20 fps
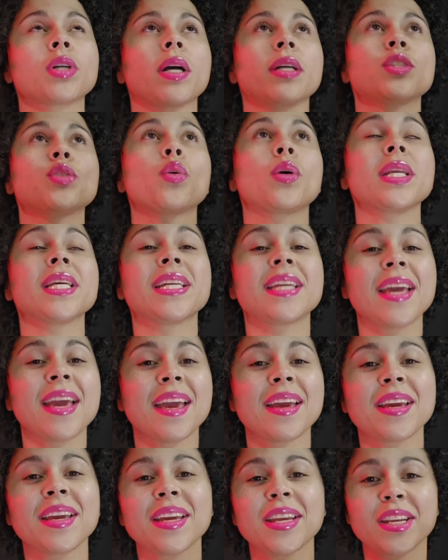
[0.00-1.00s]
I'm sorry,
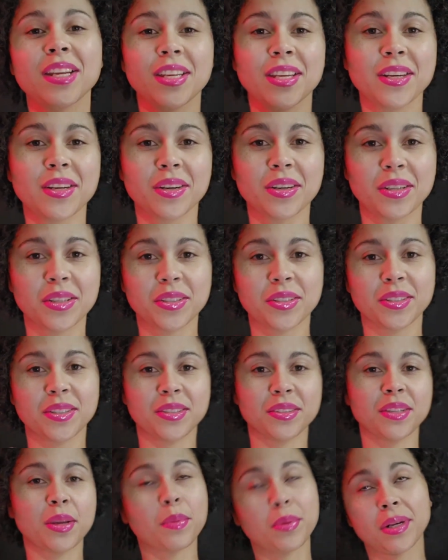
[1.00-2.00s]
20K in a year.
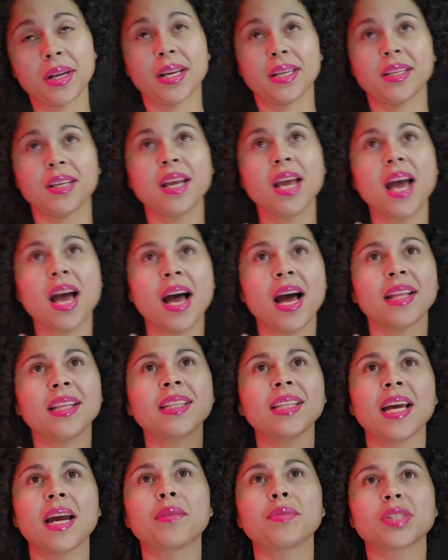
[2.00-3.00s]
That'd be nice. I
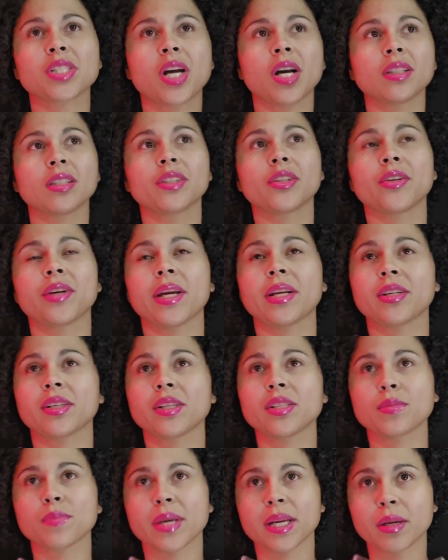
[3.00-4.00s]
think the average content creator
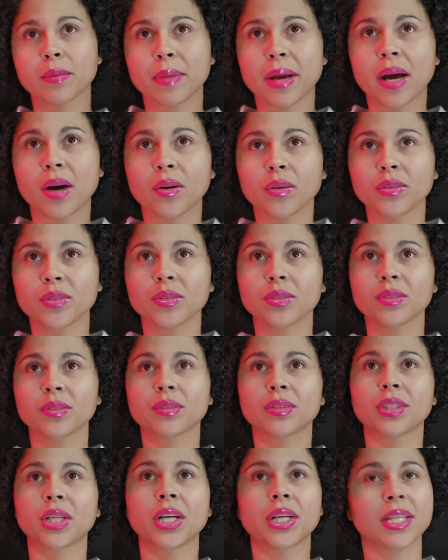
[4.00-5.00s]
does make about
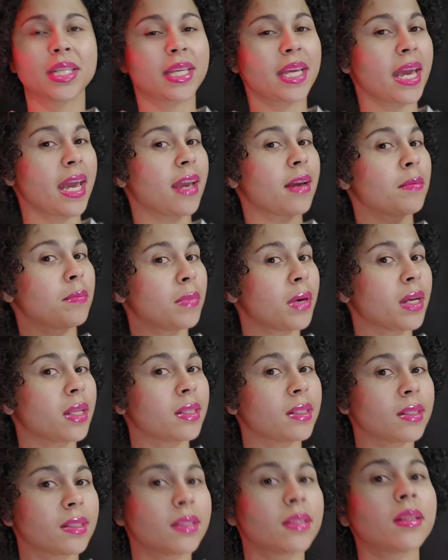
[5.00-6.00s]
30K a
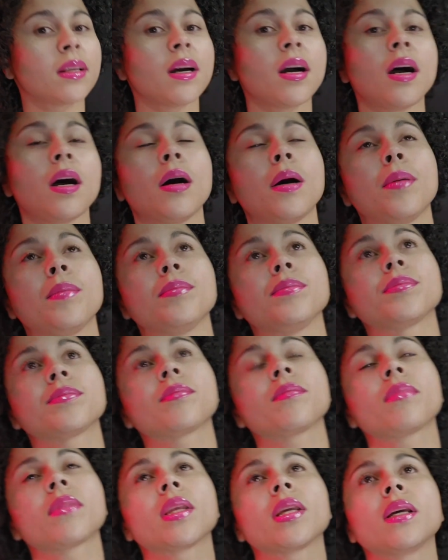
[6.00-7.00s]
month.
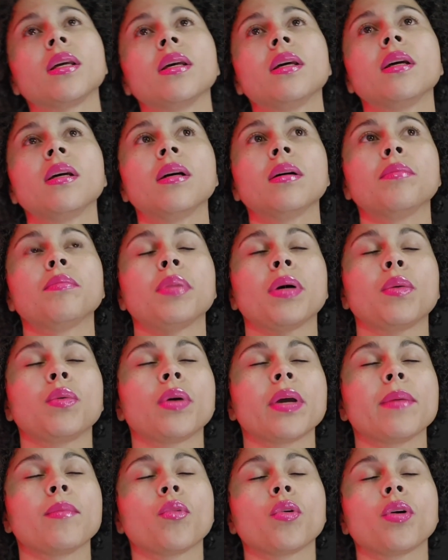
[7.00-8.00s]
But
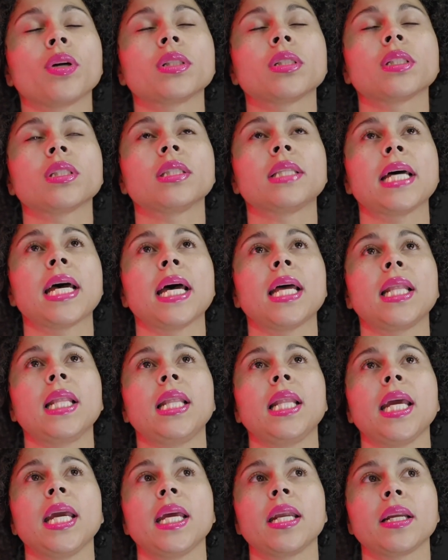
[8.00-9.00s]
we'll get more into that
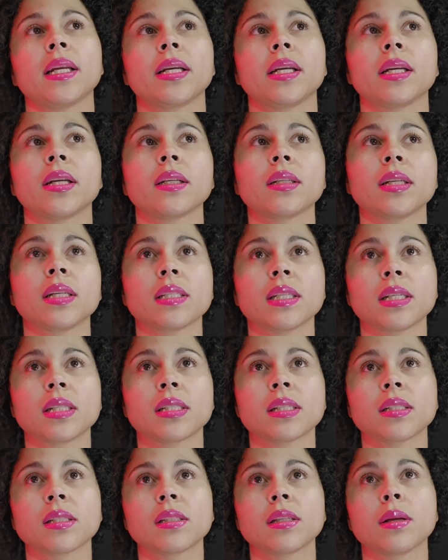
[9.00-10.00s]
later as I
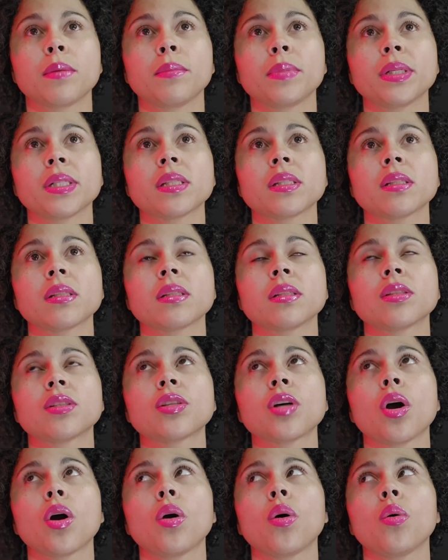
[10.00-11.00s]
discuss the numbers.
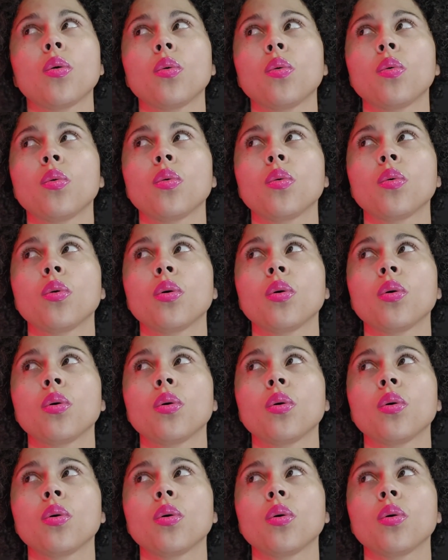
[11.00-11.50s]
So